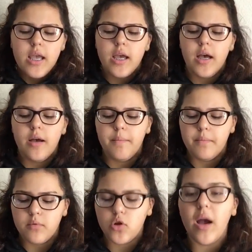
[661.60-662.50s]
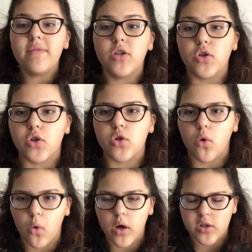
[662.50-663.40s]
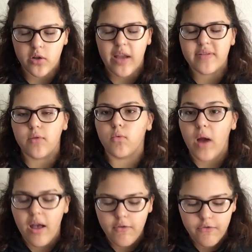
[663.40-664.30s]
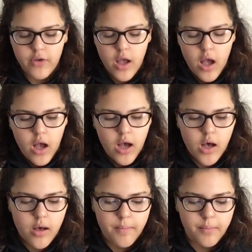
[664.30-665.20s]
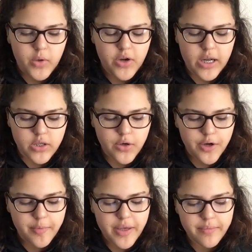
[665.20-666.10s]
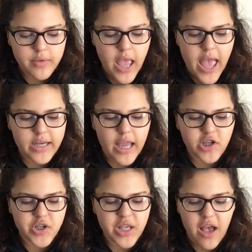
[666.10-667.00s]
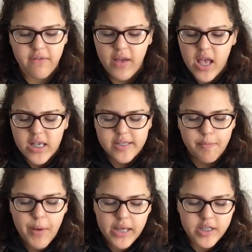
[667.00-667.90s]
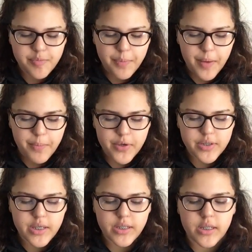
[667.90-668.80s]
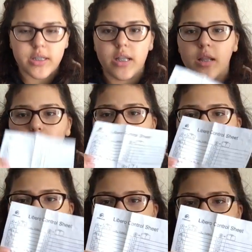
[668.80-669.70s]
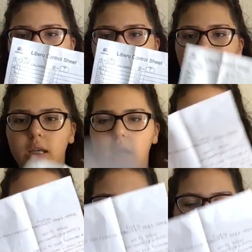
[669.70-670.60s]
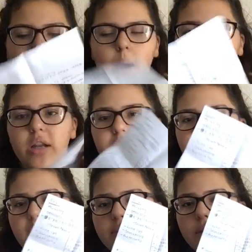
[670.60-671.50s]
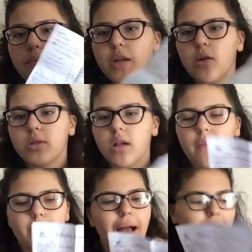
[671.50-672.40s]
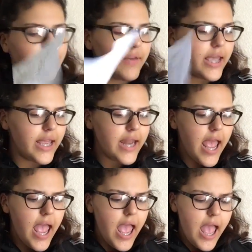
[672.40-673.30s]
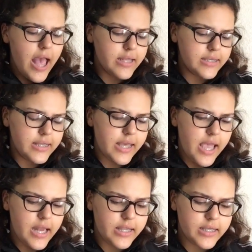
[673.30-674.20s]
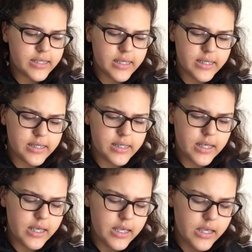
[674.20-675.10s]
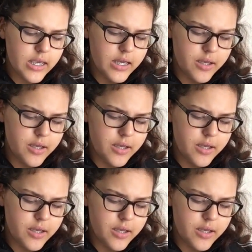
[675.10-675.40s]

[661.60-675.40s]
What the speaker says: you have to score, so you have to ref, when you're at a tournament, and I just have some practice papers. This is the libero sheet, and I just have some notes on the back of it. And then this is the